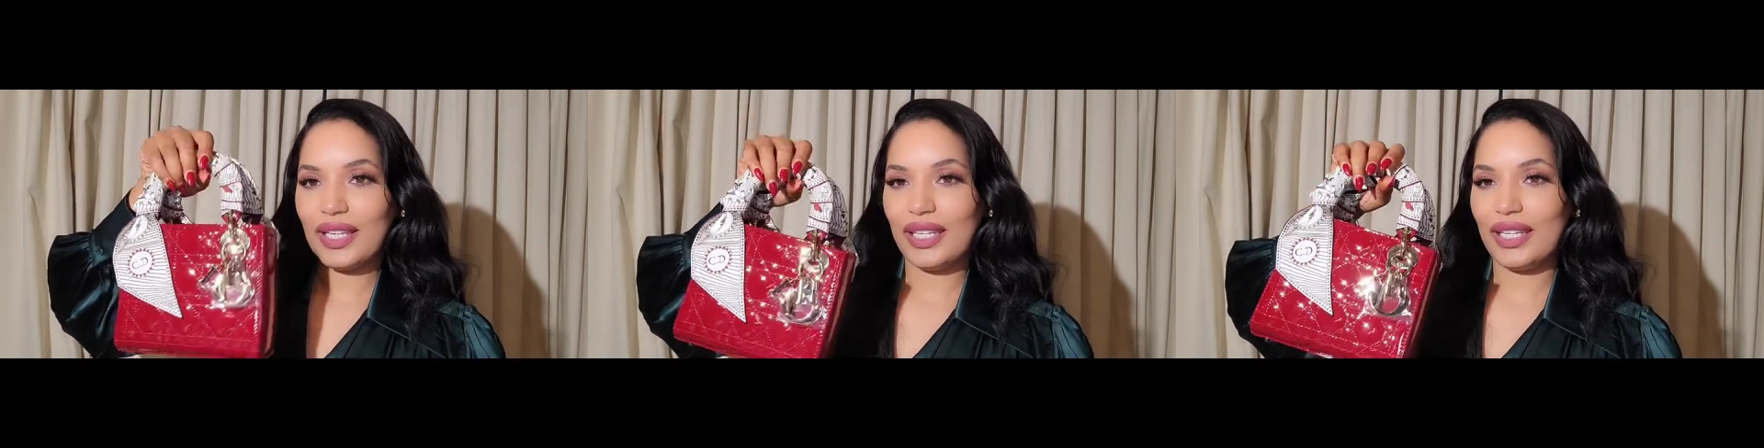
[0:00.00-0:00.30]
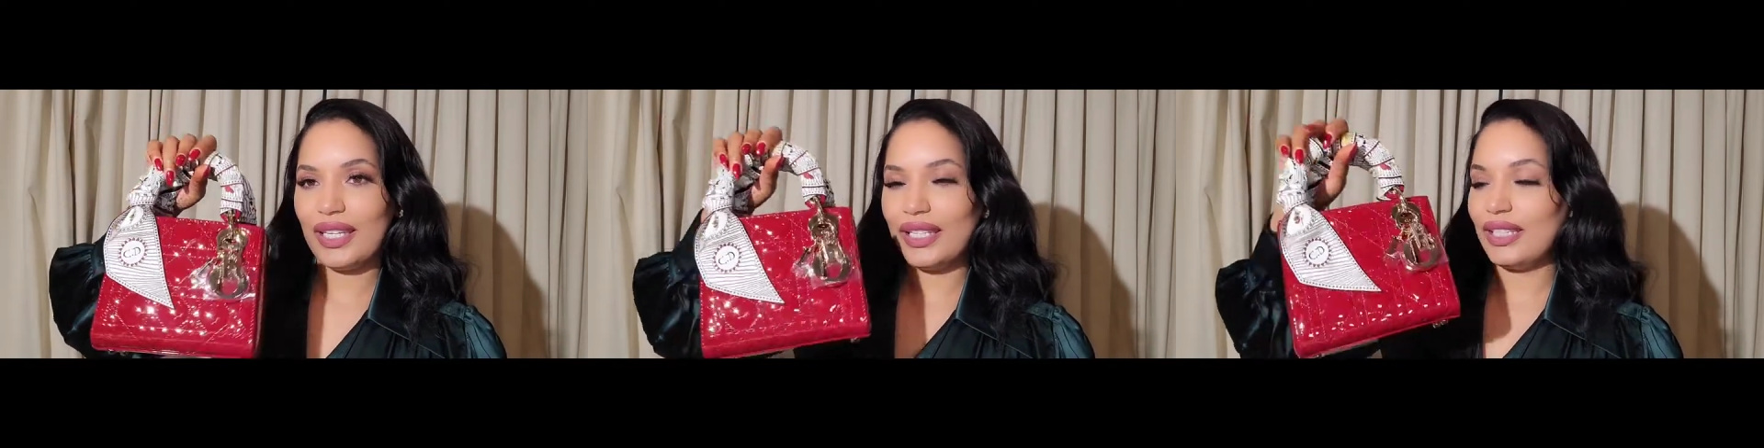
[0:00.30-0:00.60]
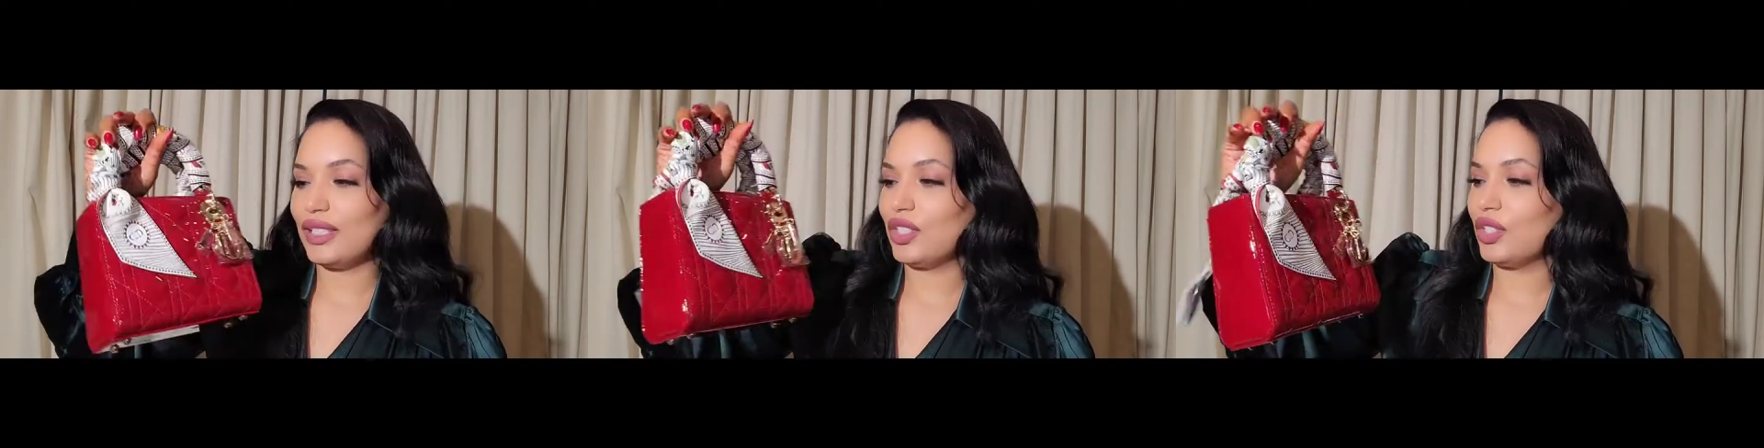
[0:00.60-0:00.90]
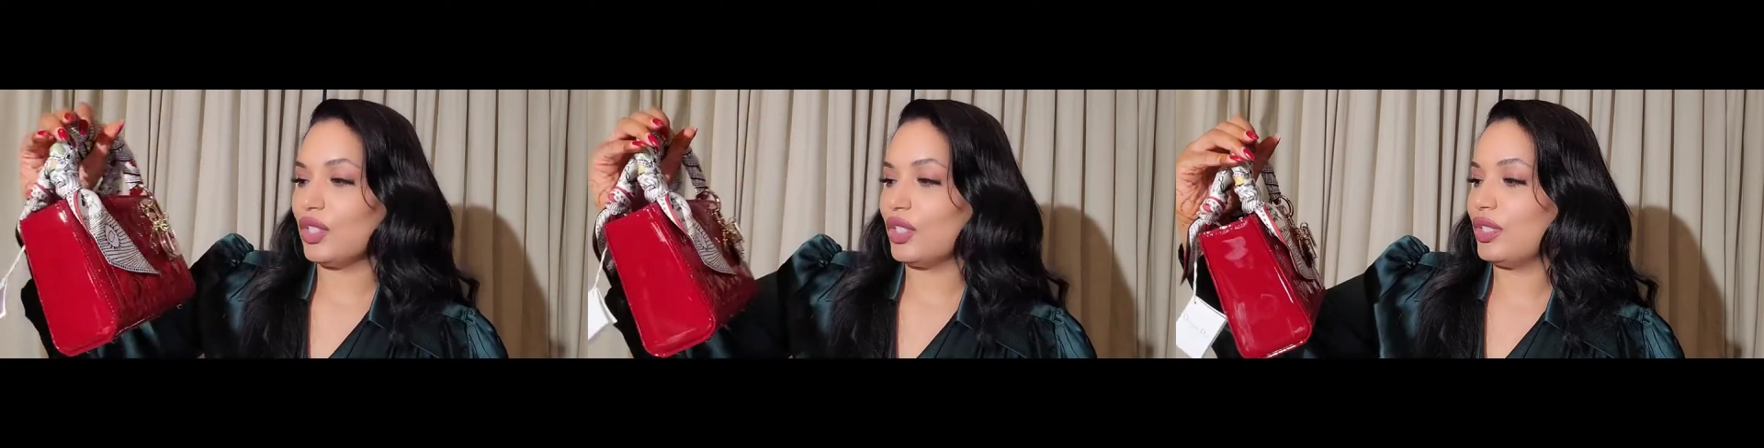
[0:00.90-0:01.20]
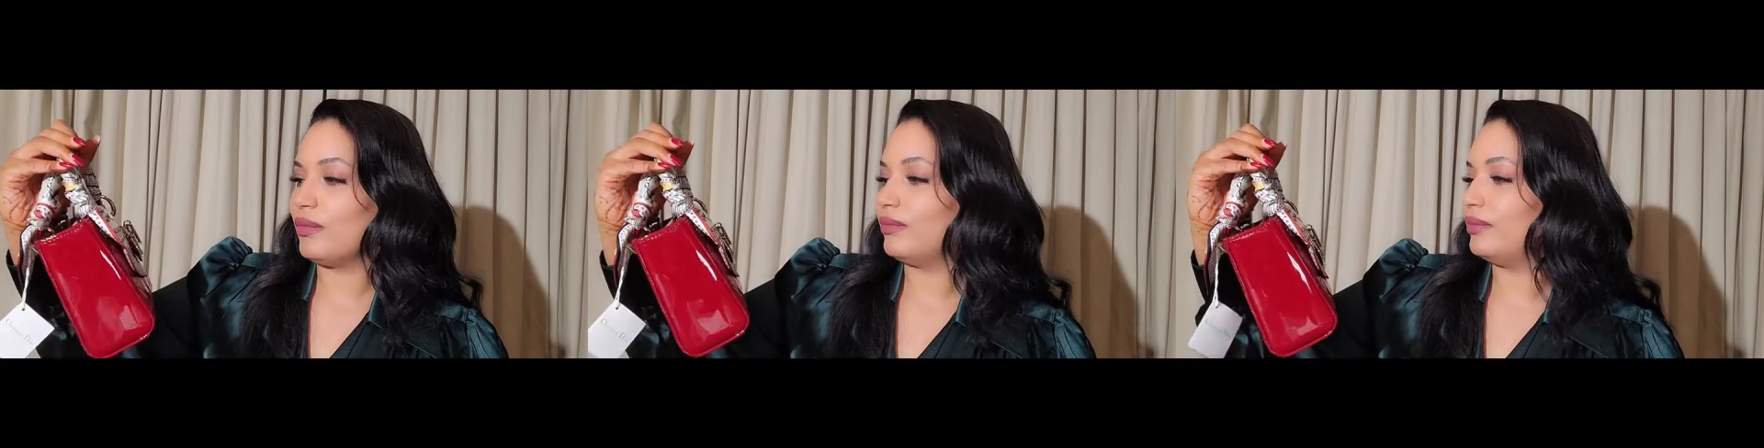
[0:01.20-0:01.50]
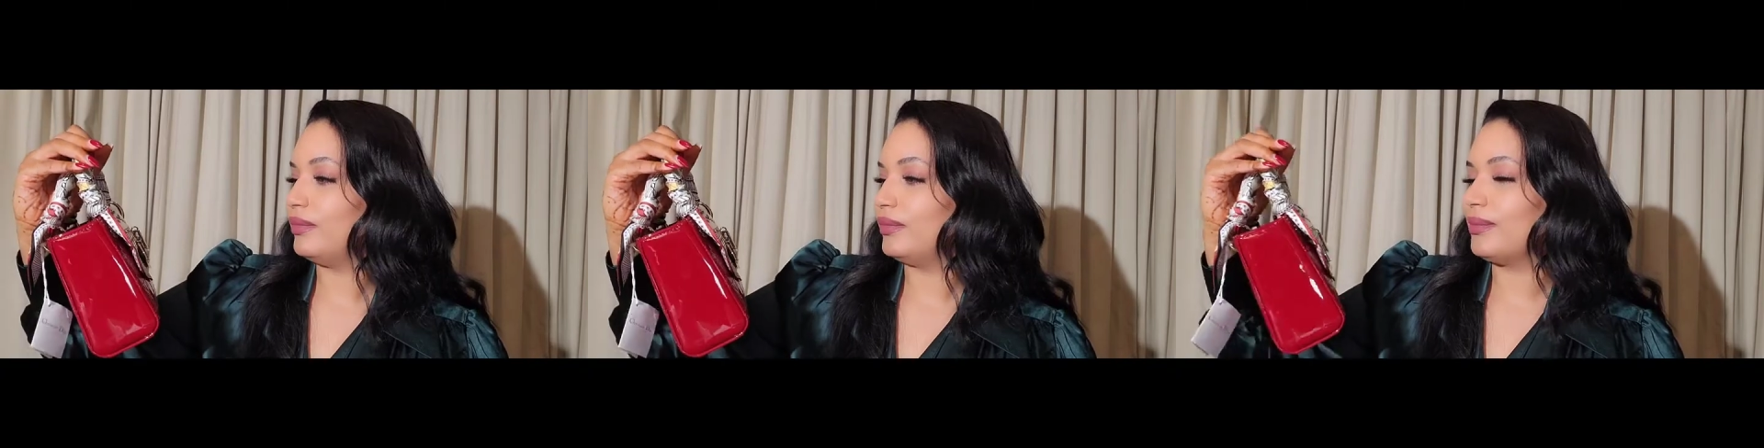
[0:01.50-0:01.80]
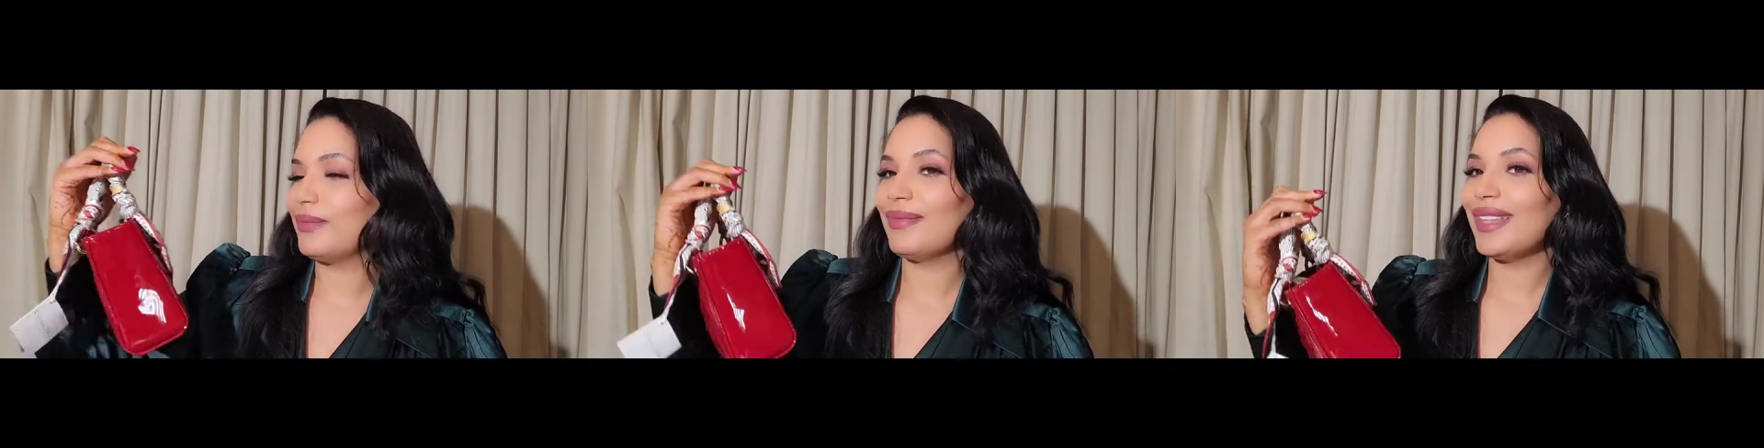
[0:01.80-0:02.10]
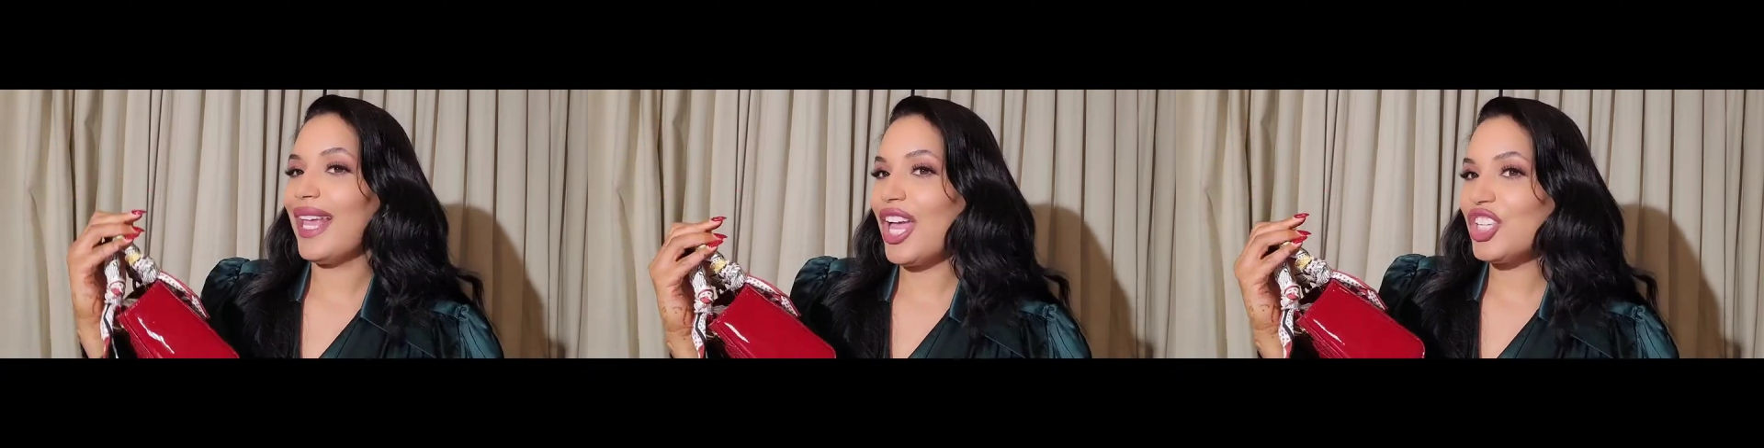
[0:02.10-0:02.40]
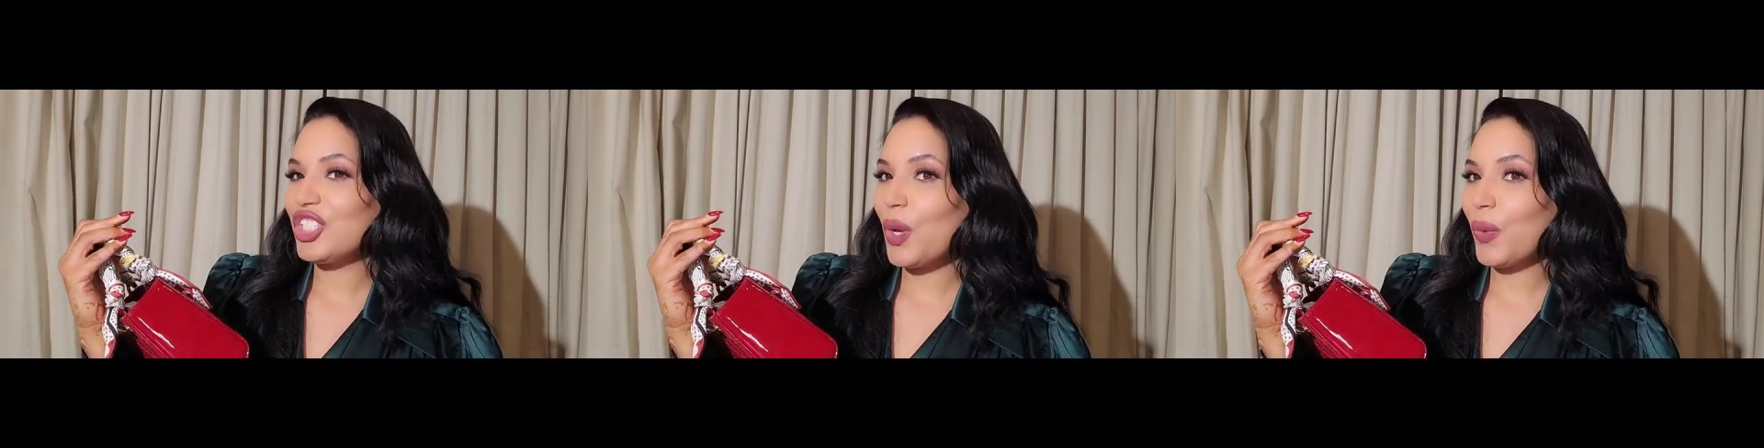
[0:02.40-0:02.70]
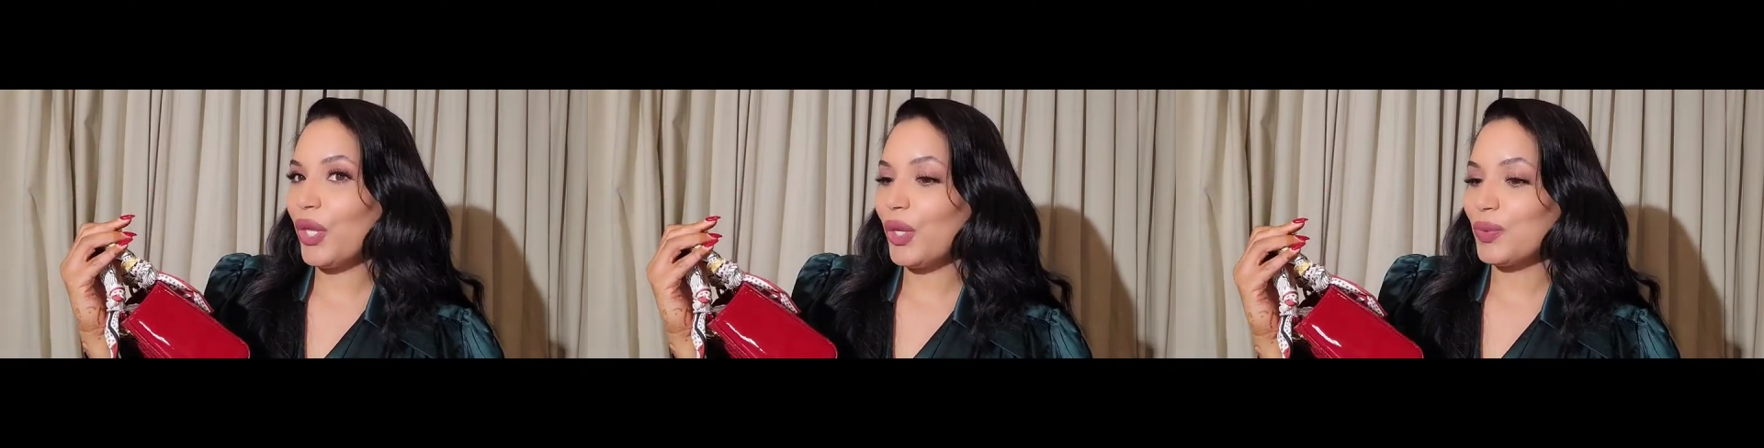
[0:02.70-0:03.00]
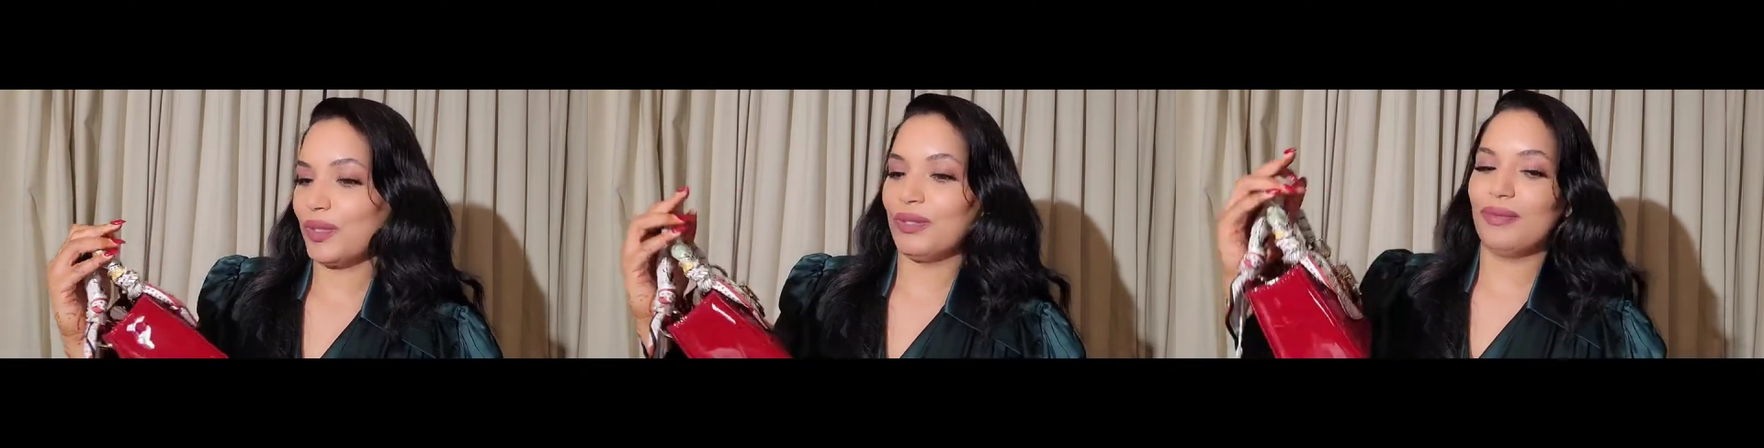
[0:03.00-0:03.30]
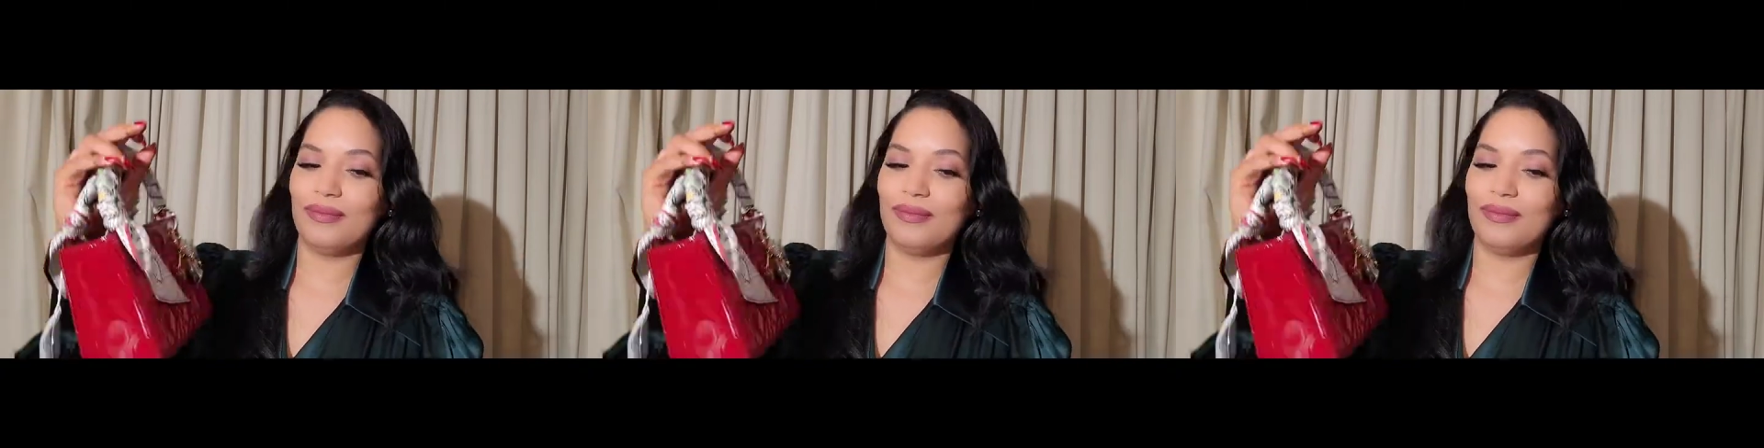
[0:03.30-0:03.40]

and it's just so cute.